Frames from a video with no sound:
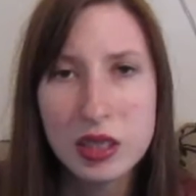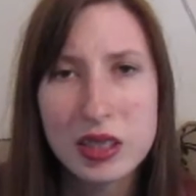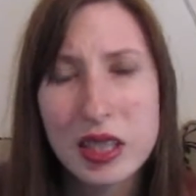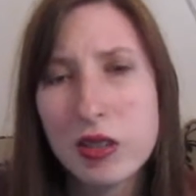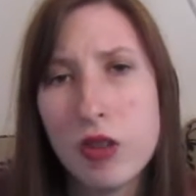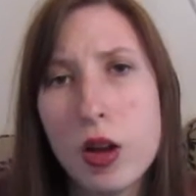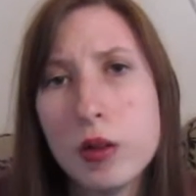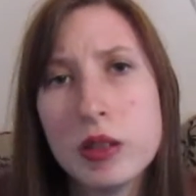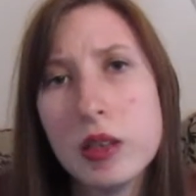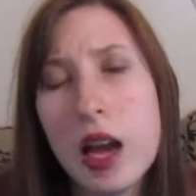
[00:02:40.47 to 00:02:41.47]
Second of all,
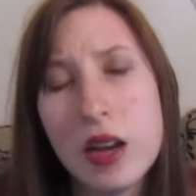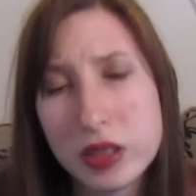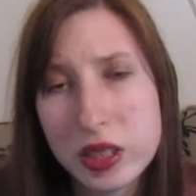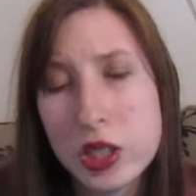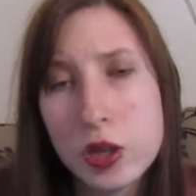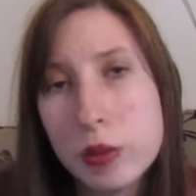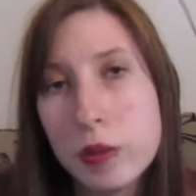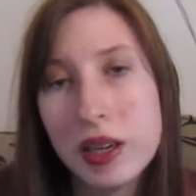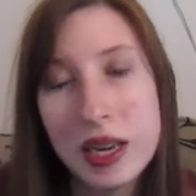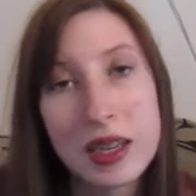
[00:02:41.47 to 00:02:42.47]
obviously it couldn't be
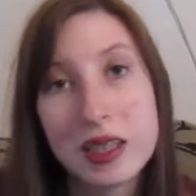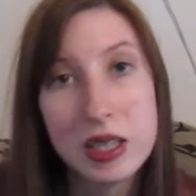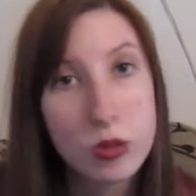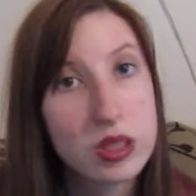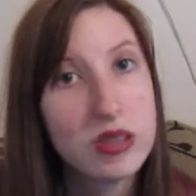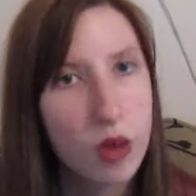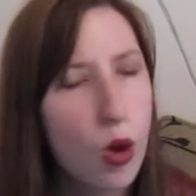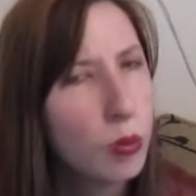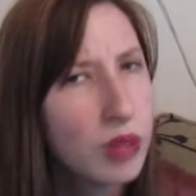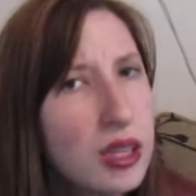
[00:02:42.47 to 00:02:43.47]
my dad because he wasn't even
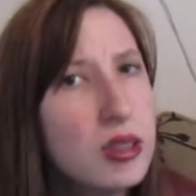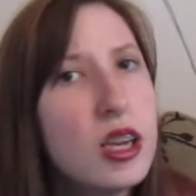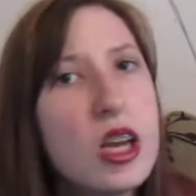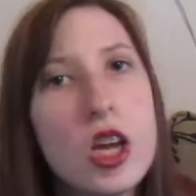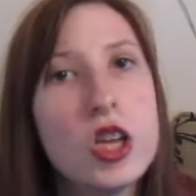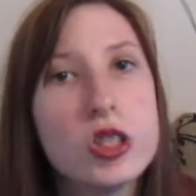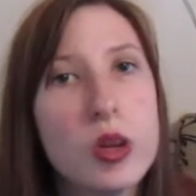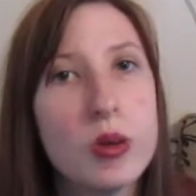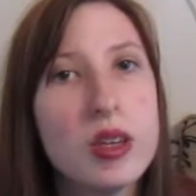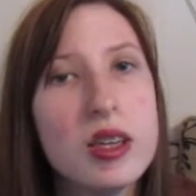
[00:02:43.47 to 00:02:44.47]
home then,
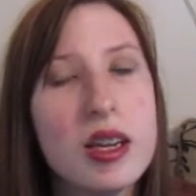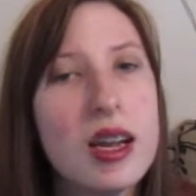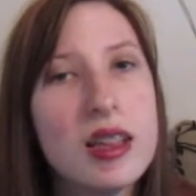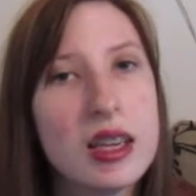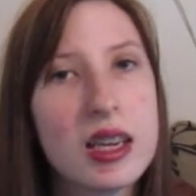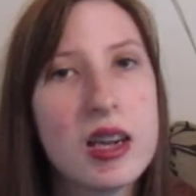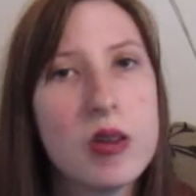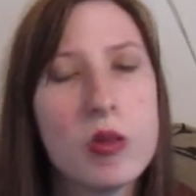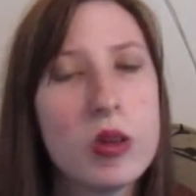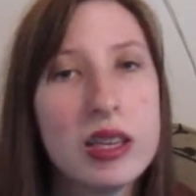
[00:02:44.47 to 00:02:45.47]
so, and like
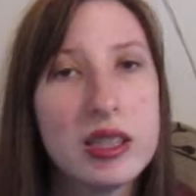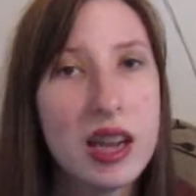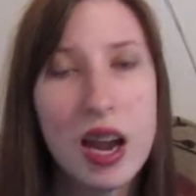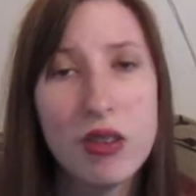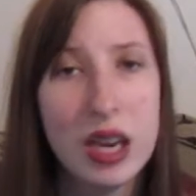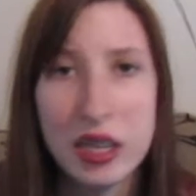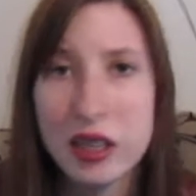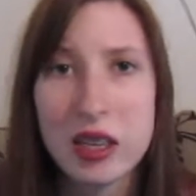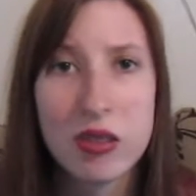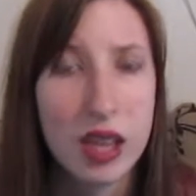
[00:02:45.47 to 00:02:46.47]
he didn't have
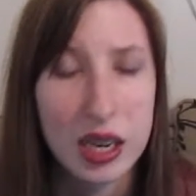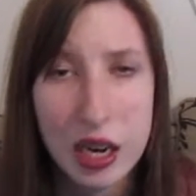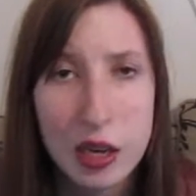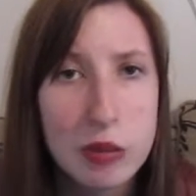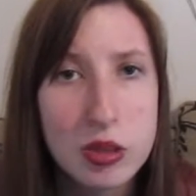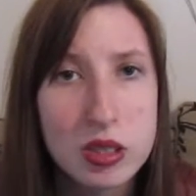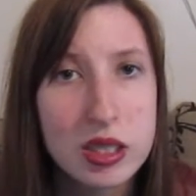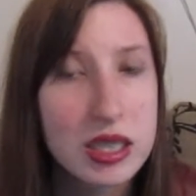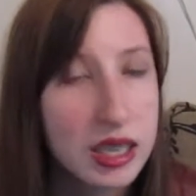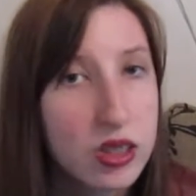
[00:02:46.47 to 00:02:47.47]
anything of that kind of
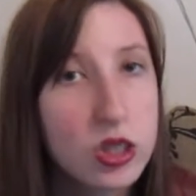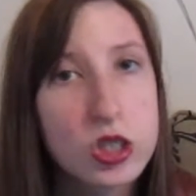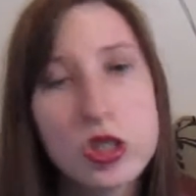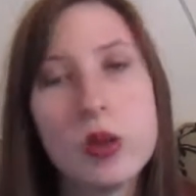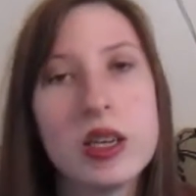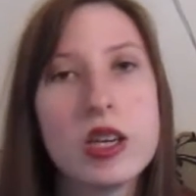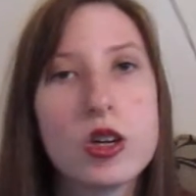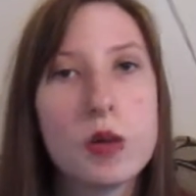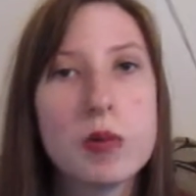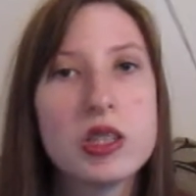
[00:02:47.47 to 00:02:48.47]
music either, so like it
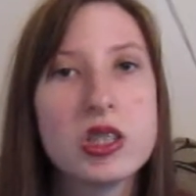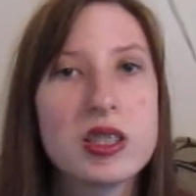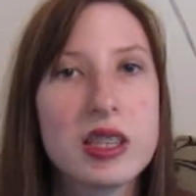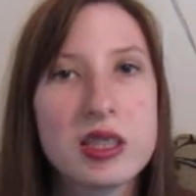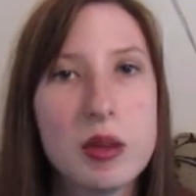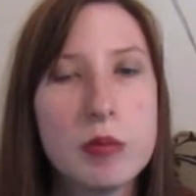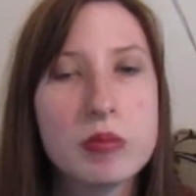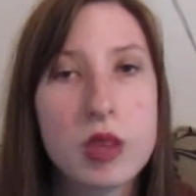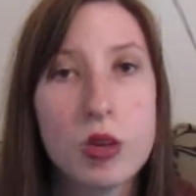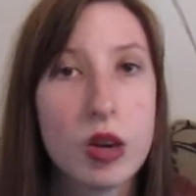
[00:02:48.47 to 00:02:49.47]
could be just like some
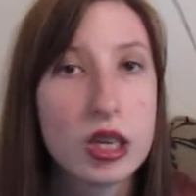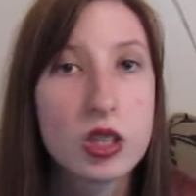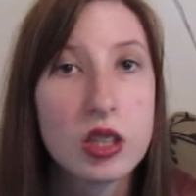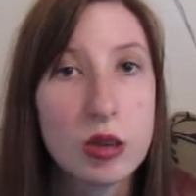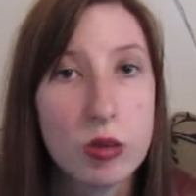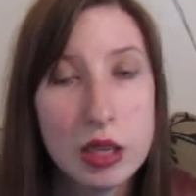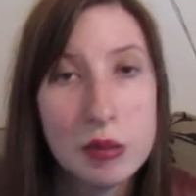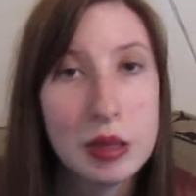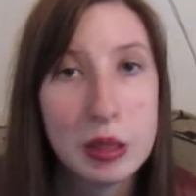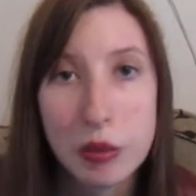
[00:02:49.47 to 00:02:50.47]
record like
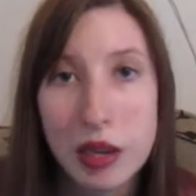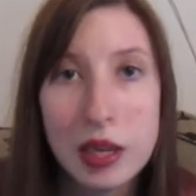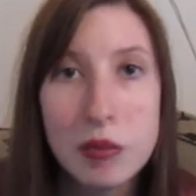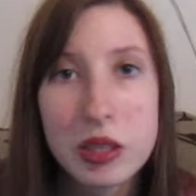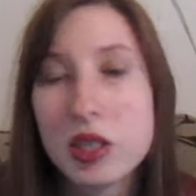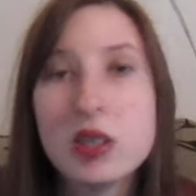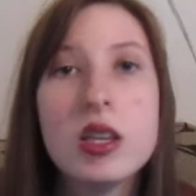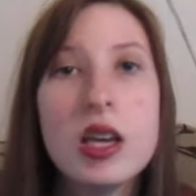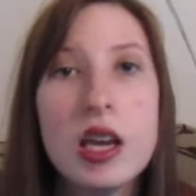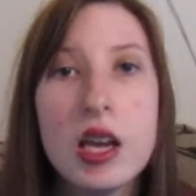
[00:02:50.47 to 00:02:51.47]
randomly playing, because
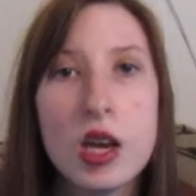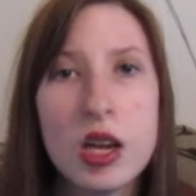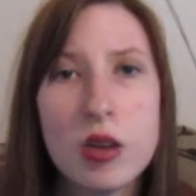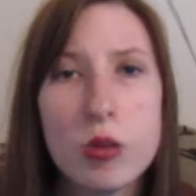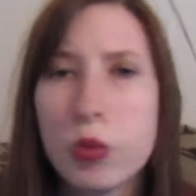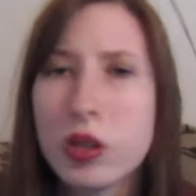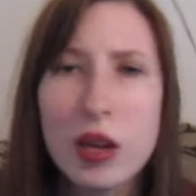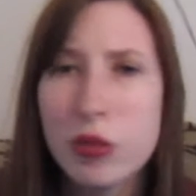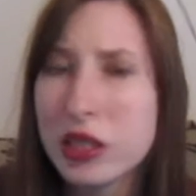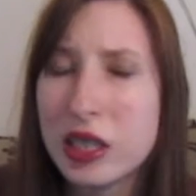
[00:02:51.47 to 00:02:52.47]
we're
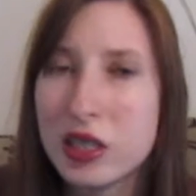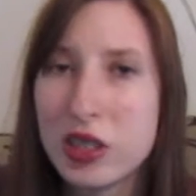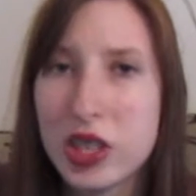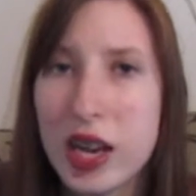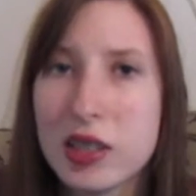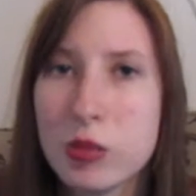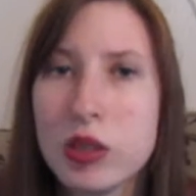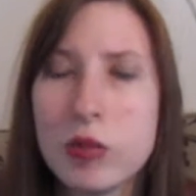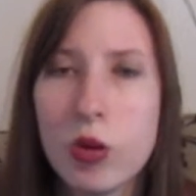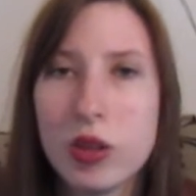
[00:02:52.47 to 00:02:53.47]
not really into jazz, we
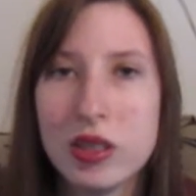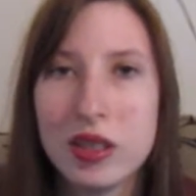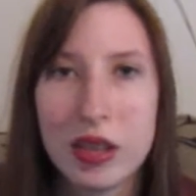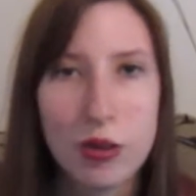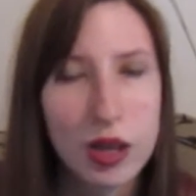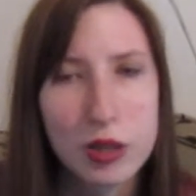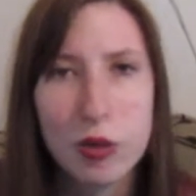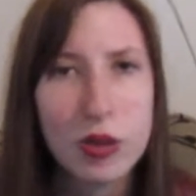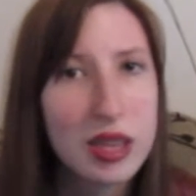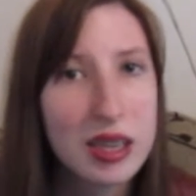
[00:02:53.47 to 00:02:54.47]
were more into like rock and
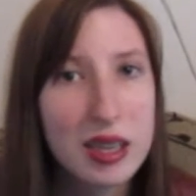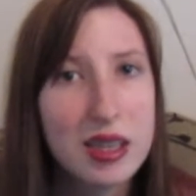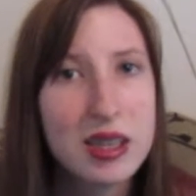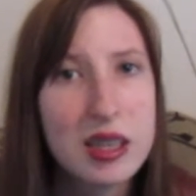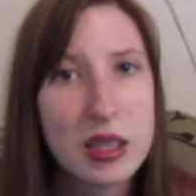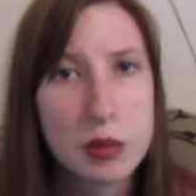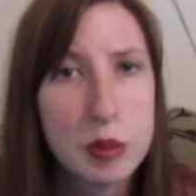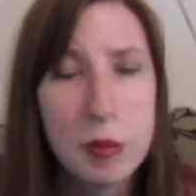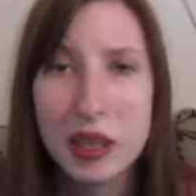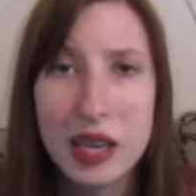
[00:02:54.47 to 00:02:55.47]
roll and that kind of thing, like
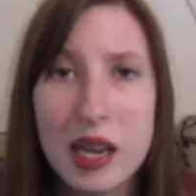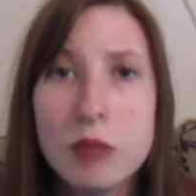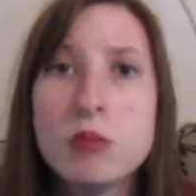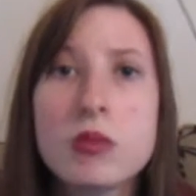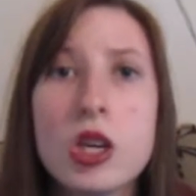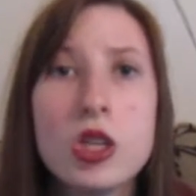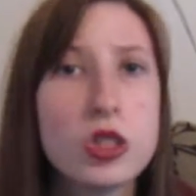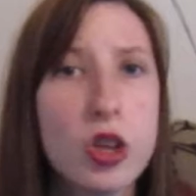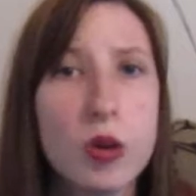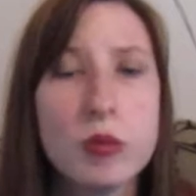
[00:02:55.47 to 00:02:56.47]
me and my dad.
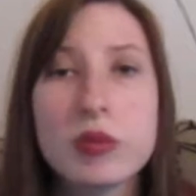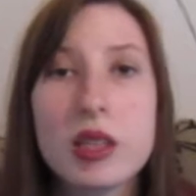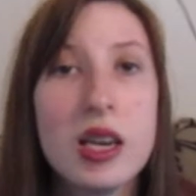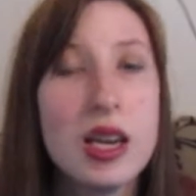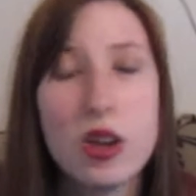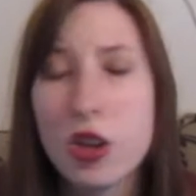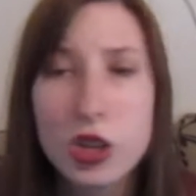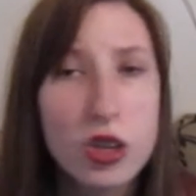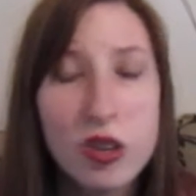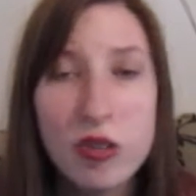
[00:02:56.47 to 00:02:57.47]
So it
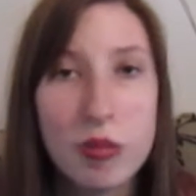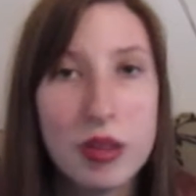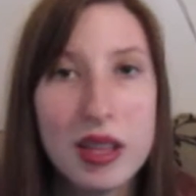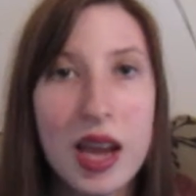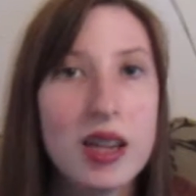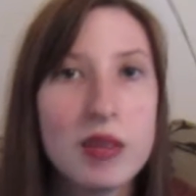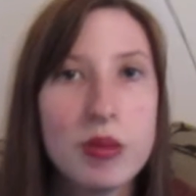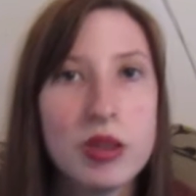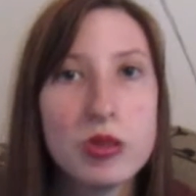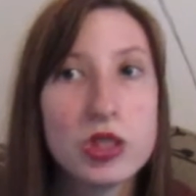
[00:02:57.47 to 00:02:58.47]
couldn't have been that,
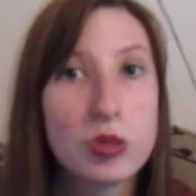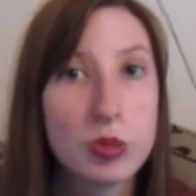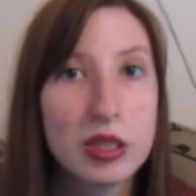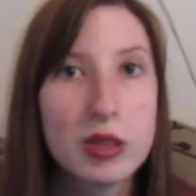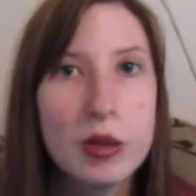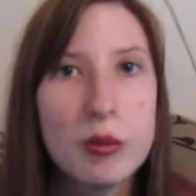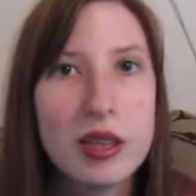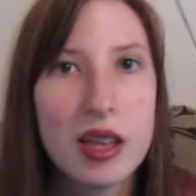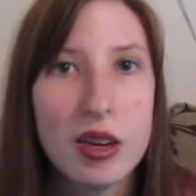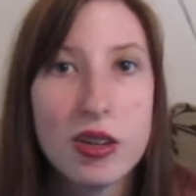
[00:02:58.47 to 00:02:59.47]
but it was just really creepy
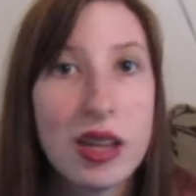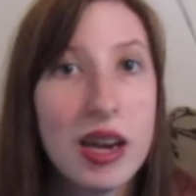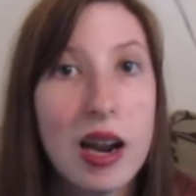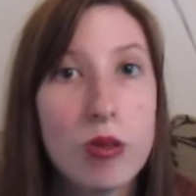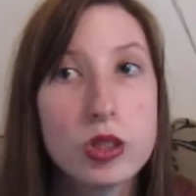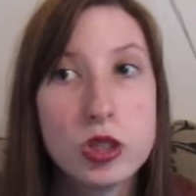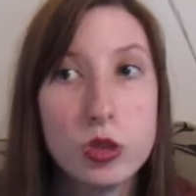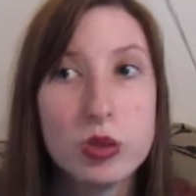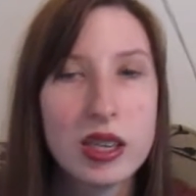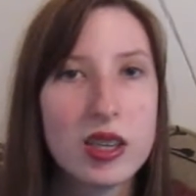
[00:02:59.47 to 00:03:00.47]
that I heard that, and I was
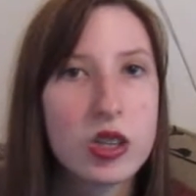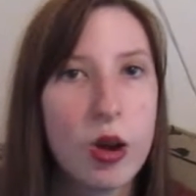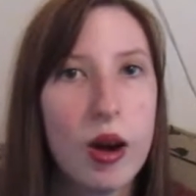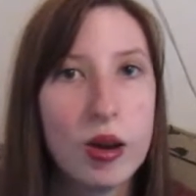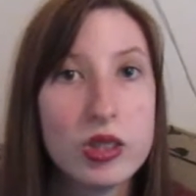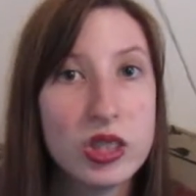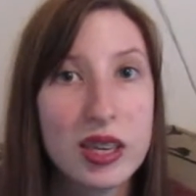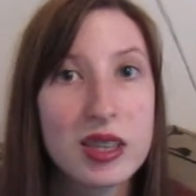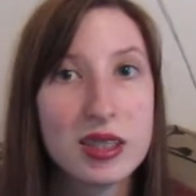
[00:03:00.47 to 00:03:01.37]
too scared to go out and check,